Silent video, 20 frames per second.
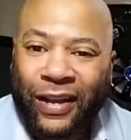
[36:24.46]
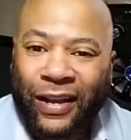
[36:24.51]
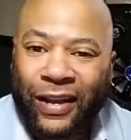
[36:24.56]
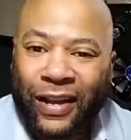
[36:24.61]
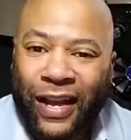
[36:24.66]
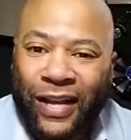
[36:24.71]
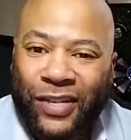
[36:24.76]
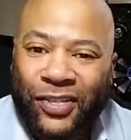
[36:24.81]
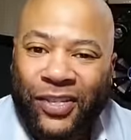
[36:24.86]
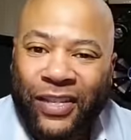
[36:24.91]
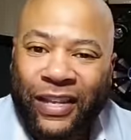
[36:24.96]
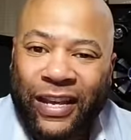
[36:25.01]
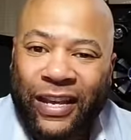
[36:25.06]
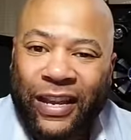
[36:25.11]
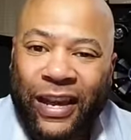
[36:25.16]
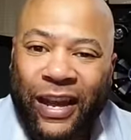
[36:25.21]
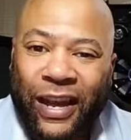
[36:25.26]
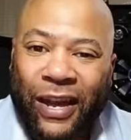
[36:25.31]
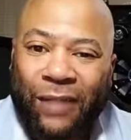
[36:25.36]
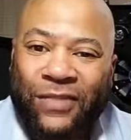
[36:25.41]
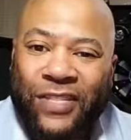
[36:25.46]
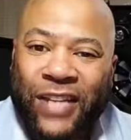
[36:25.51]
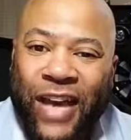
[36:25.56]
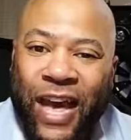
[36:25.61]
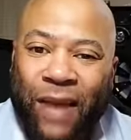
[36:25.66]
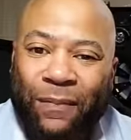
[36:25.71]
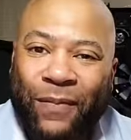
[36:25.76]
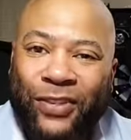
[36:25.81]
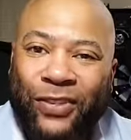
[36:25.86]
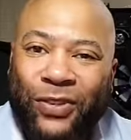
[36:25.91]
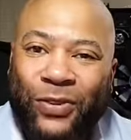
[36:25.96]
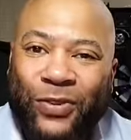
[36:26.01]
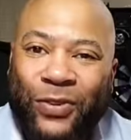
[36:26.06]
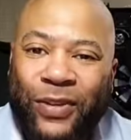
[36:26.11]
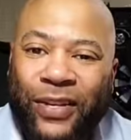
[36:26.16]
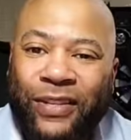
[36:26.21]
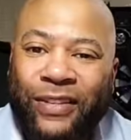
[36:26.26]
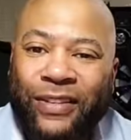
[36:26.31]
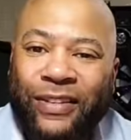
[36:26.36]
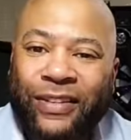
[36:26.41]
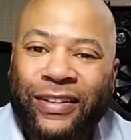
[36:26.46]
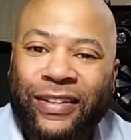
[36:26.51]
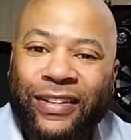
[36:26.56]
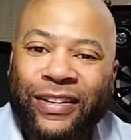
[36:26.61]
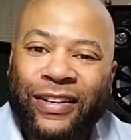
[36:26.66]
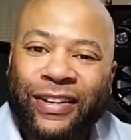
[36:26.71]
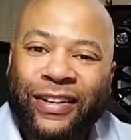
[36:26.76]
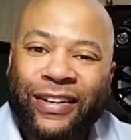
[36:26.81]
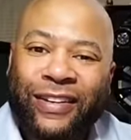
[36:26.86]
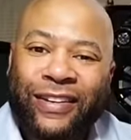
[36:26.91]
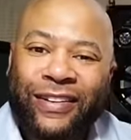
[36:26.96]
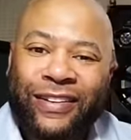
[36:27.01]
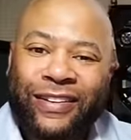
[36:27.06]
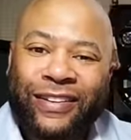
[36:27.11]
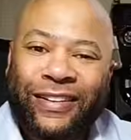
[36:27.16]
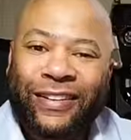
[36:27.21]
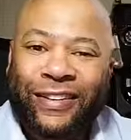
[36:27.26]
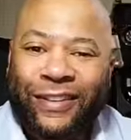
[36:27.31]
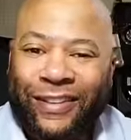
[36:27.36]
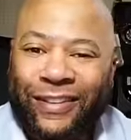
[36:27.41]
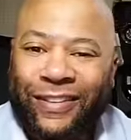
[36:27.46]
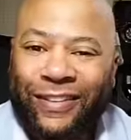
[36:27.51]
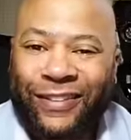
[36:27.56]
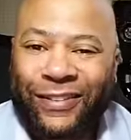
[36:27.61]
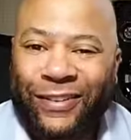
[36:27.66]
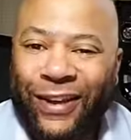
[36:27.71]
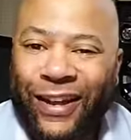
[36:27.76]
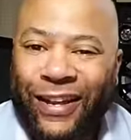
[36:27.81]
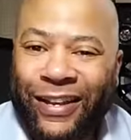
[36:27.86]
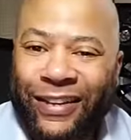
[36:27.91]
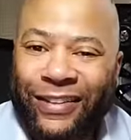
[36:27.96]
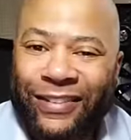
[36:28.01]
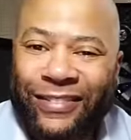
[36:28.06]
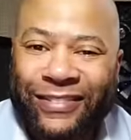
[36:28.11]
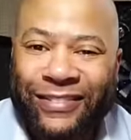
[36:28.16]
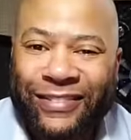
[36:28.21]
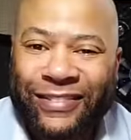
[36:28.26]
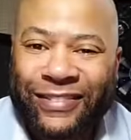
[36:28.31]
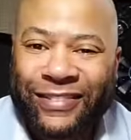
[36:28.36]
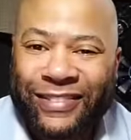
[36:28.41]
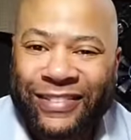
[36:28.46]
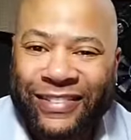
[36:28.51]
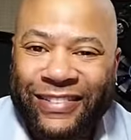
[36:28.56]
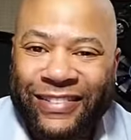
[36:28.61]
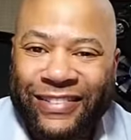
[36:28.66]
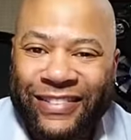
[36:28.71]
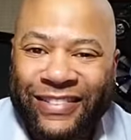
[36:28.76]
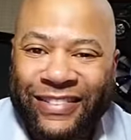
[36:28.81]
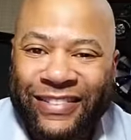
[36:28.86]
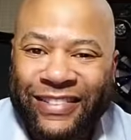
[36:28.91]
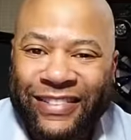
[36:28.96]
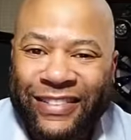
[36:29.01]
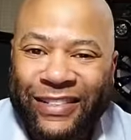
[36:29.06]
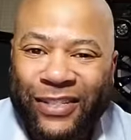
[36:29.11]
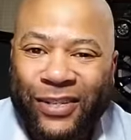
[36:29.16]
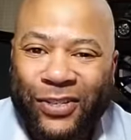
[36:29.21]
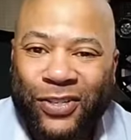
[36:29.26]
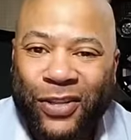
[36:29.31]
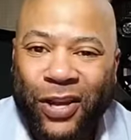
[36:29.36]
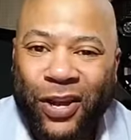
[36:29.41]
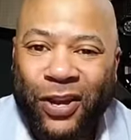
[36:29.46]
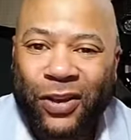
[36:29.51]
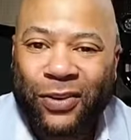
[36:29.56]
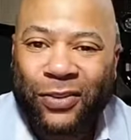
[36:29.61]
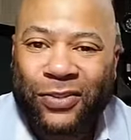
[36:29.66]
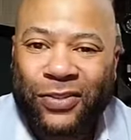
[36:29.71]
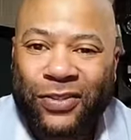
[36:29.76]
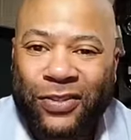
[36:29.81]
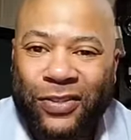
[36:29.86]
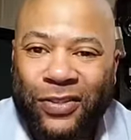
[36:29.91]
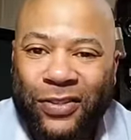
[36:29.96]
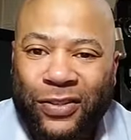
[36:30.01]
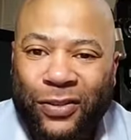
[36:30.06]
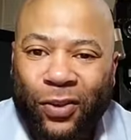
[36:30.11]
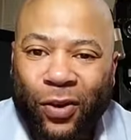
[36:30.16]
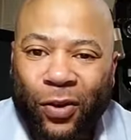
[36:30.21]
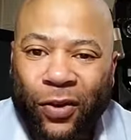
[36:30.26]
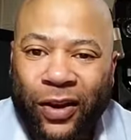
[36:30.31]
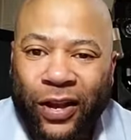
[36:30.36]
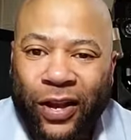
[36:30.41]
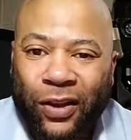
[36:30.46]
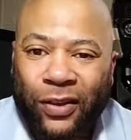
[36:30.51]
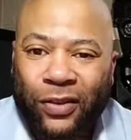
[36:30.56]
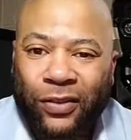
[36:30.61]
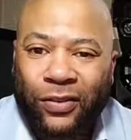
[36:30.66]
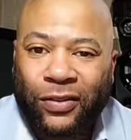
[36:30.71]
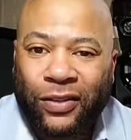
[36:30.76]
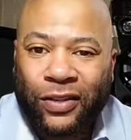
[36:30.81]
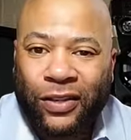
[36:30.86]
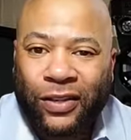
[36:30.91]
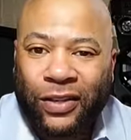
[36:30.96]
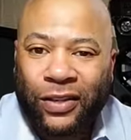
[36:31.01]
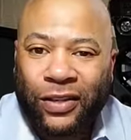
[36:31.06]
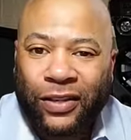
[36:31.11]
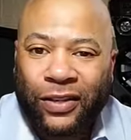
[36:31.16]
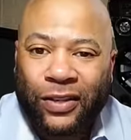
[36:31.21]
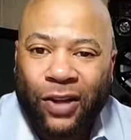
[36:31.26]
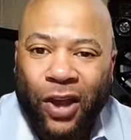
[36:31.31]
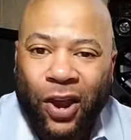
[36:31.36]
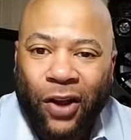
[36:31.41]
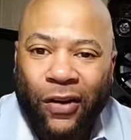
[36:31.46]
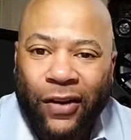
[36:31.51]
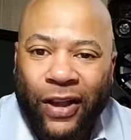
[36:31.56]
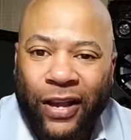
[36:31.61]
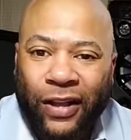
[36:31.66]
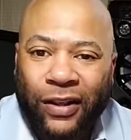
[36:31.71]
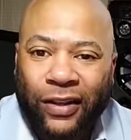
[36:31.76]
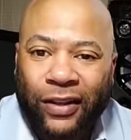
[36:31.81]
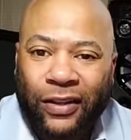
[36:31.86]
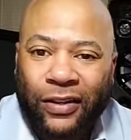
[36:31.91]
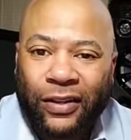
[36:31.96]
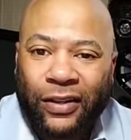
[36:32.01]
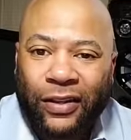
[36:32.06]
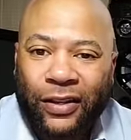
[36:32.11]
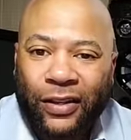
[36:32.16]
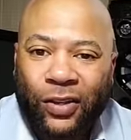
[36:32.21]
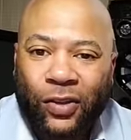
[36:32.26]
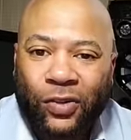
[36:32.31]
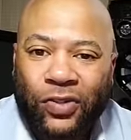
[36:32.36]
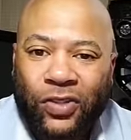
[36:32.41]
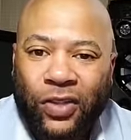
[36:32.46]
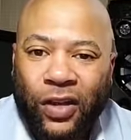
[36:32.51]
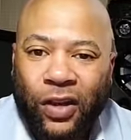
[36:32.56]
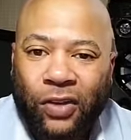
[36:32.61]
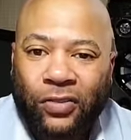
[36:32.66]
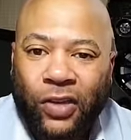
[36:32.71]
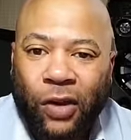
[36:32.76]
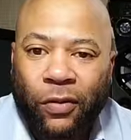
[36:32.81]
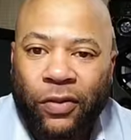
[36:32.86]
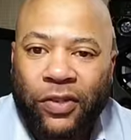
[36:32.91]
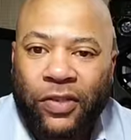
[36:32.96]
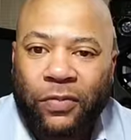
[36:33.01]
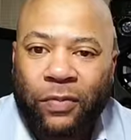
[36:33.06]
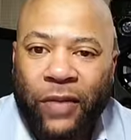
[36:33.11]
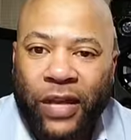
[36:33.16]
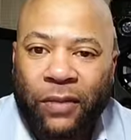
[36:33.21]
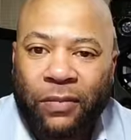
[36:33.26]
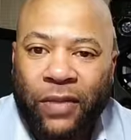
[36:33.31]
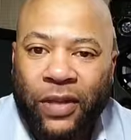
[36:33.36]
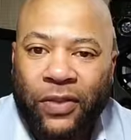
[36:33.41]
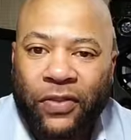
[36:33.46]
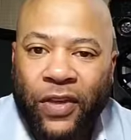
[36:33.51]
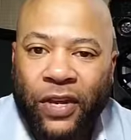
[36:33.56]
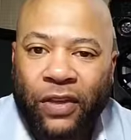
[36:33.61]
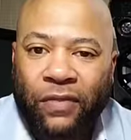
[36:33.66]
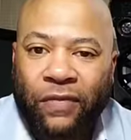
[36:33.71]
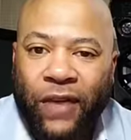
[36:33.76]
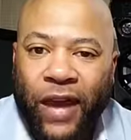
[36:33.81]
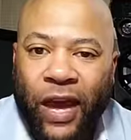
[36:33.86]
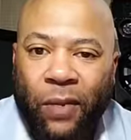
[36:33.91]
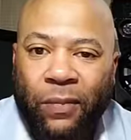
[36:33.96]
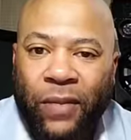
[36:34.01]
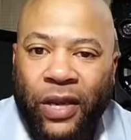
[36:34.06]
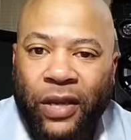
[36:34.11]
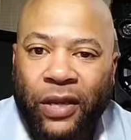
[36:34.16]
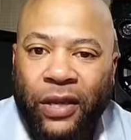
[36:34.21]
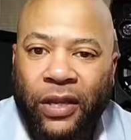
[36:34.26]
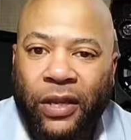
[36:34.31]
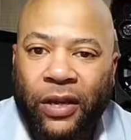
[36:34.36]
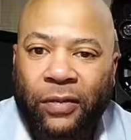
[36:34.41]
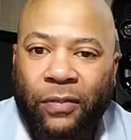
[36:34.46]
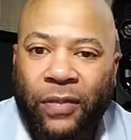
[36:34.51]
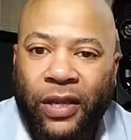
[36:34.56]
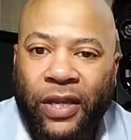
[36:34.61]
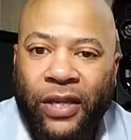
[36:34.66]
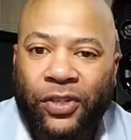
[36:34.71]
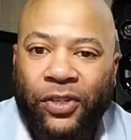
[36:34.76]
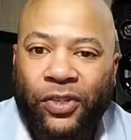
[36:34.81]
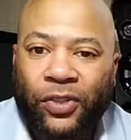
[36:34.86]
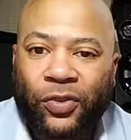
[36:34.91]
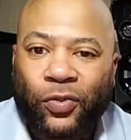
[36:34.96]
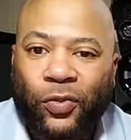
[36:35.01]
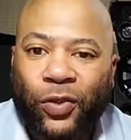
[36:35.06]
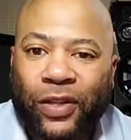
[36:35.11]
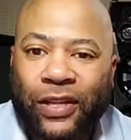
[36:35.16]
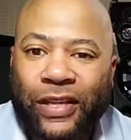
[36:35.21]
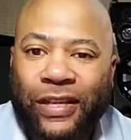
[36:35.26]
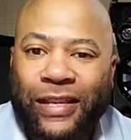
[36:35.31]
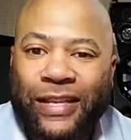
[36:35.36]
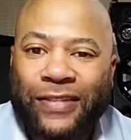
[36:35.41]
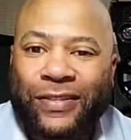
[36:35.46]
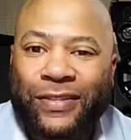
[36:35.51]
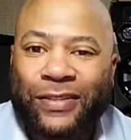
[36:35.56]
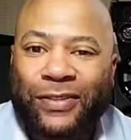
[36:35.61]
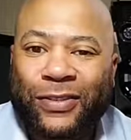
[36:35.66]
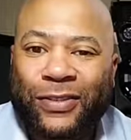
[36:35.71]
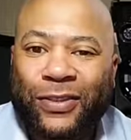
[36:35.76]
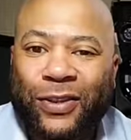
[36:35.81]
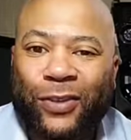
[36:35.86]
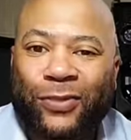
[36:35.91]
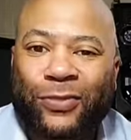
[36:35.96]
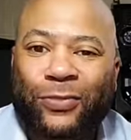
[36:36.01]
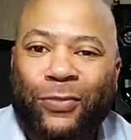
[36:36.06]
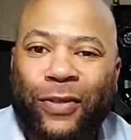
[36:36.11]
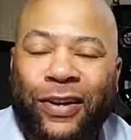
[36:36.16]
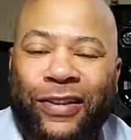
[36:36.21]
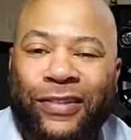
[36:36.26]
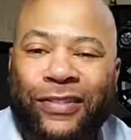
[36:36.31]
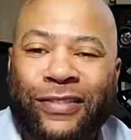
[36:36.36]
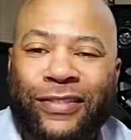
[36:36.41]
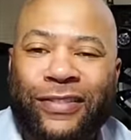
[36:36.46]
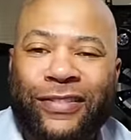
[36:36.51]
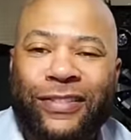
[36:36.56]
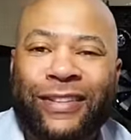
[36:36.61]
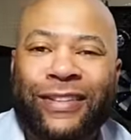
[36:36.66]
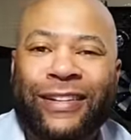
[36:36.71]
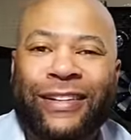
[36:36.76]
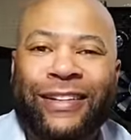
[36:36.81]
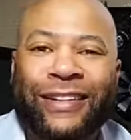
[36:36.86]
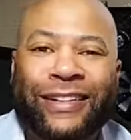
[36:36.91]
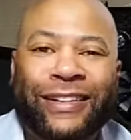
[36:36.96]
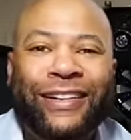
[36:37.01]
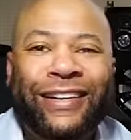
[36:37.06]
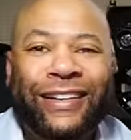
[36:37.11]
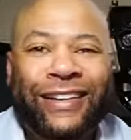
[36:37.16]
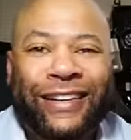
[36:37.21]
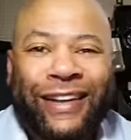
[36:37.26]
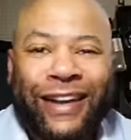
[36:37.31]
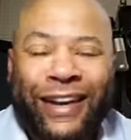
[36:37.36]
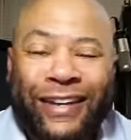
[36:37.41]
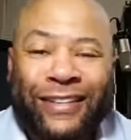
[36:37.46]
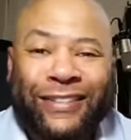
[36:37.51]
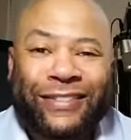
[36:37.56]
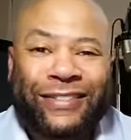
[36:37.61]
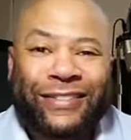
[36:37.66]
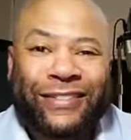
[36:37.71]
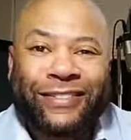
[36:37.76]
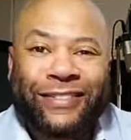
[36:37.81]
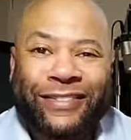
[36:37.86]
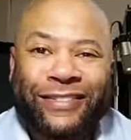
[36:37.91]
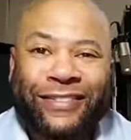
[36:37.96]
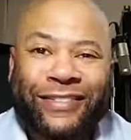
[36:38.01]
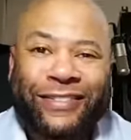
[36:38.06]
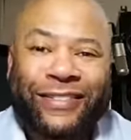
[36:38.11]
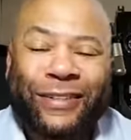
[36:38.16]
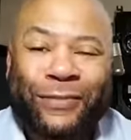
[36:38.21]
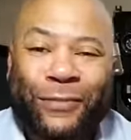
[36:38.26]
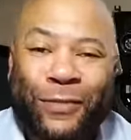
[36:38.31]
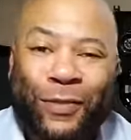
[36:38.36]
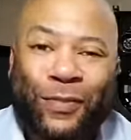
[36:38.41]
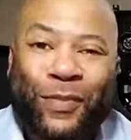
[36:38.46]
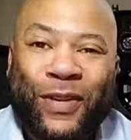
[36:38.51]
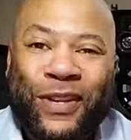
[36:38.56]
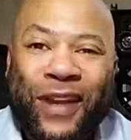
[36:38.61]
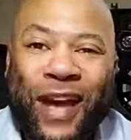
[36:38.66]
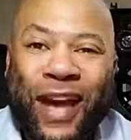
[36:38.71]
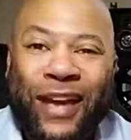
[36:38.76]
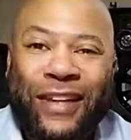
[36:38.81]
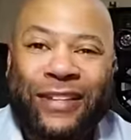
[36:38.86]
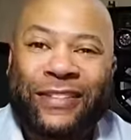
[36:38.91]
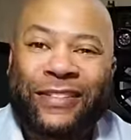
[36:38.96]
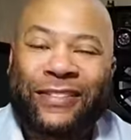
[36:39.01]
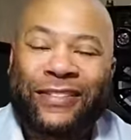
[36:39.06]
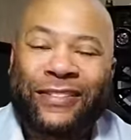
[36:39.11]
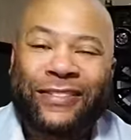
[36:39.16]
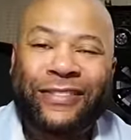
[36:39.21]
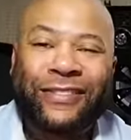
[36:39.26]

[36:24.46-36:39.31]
Angelina, I'm tapping to it. Great. Your songs, Norel. Norel, your songs always make me think of how many young men should really listen to those words. Yes, it would be nice.